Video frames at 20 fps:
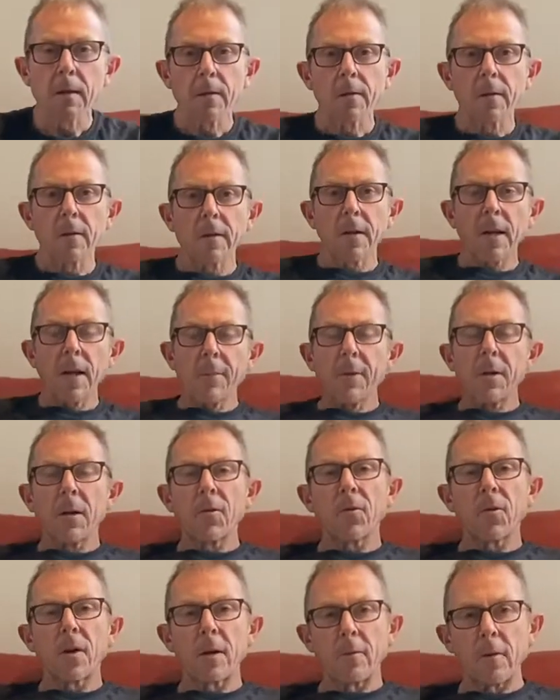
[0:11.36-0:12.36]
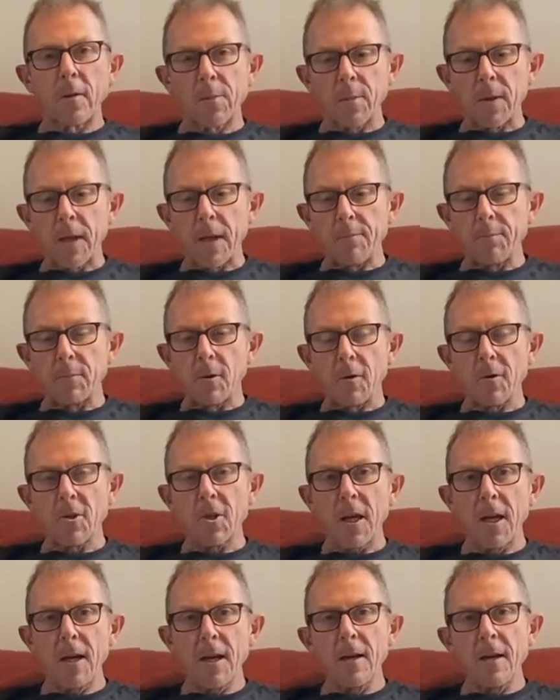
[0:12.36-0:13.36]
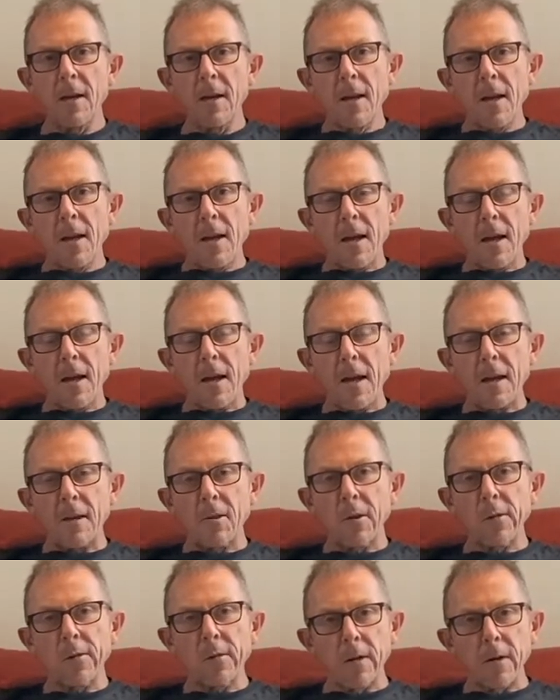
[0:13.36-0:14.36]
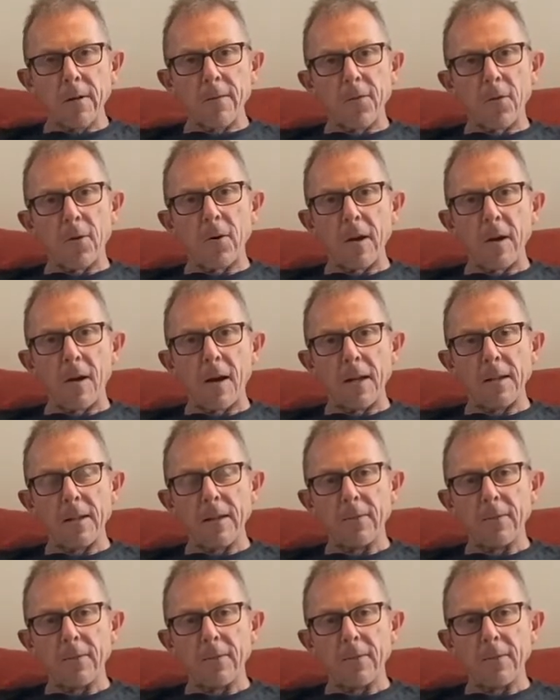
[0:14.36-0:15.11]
So today I'm going to try to explain blockchain just at a very high